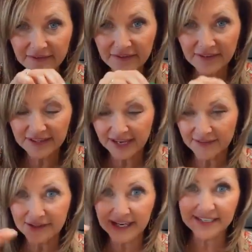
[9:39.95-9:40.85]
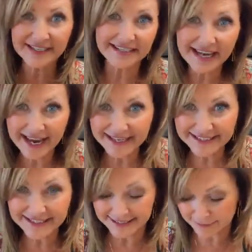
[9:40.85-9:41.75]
half of it the other day to test